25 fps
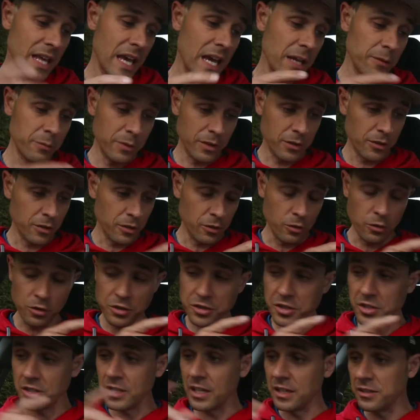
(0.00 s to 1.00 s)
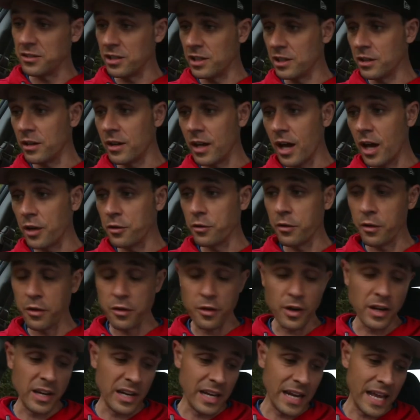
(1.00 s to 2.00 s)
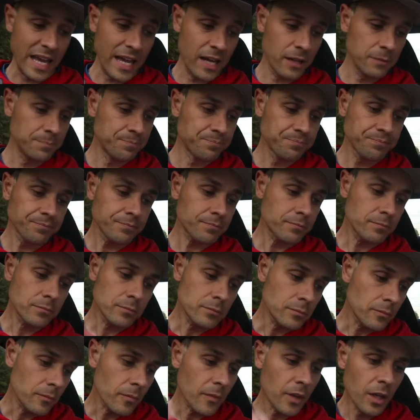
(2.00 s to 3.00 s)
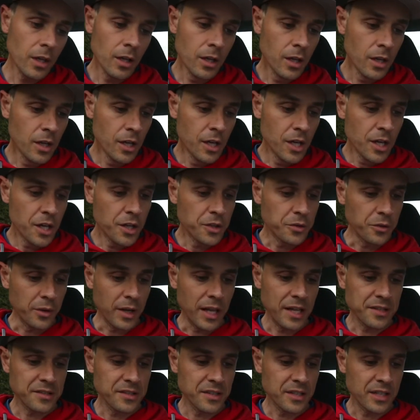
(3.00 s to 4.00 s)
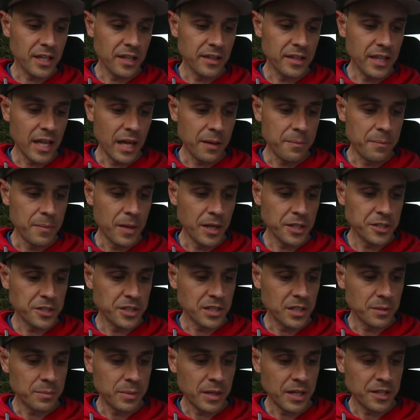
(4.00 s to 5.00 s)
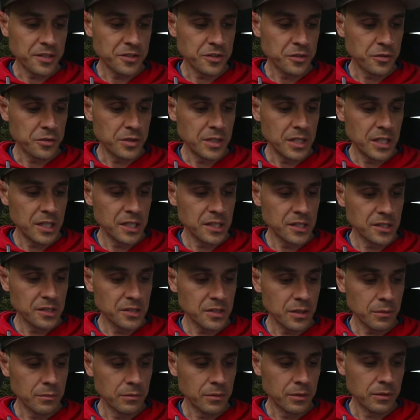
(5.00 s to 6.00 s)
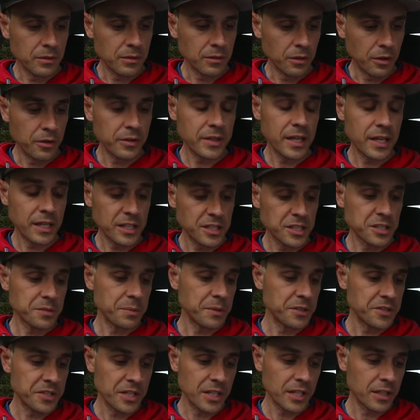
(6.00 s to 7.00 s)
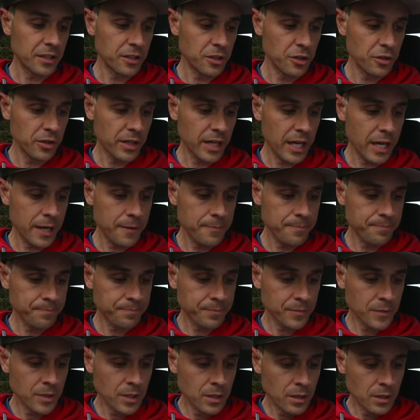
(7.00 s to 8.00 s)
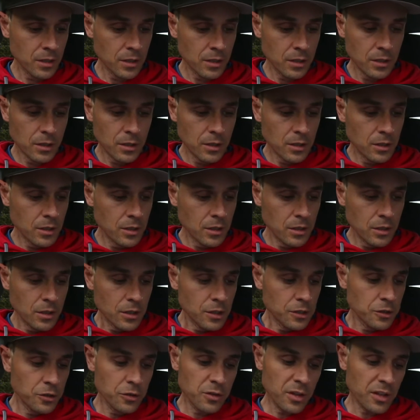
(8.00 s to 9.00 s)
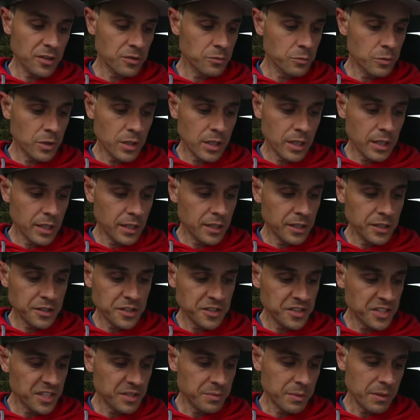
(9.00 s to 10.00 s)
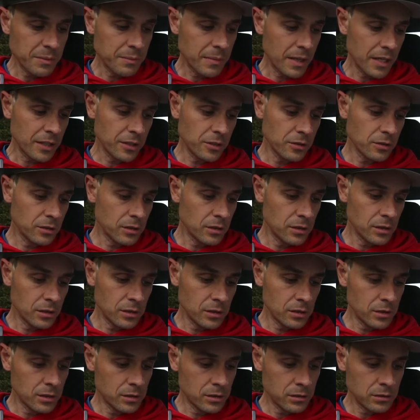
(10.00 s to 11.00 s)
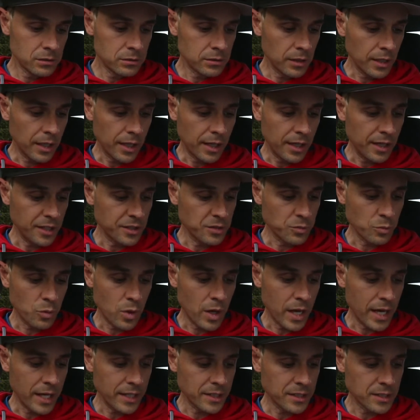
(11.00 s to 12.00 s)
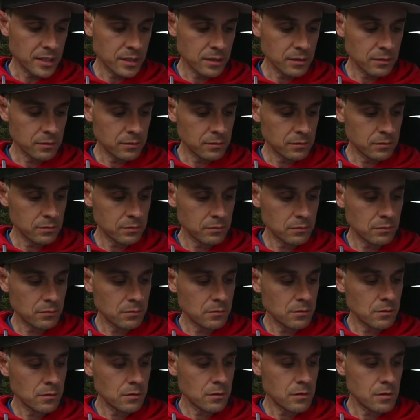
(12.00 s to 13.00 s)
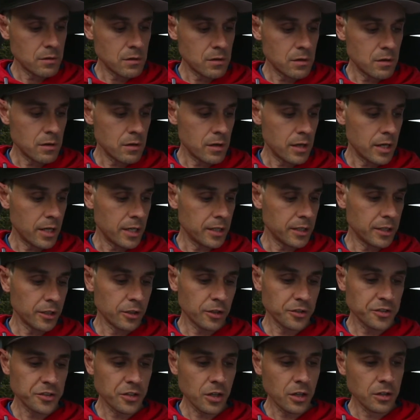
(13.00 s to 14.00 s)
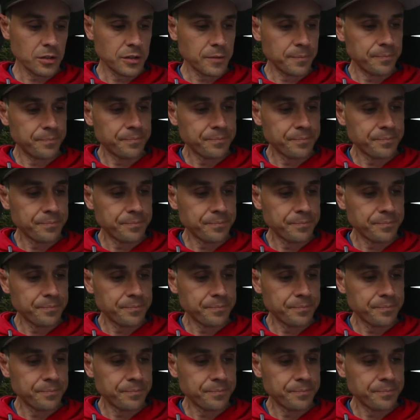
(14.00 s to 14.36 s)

had when it got auctioned. It's only got 130 now. So it hasn't done that much in the past 2 years. I know that. It's just been sitting in the UK. 2001, it's a 6-speed manual. It's white. And it got sold.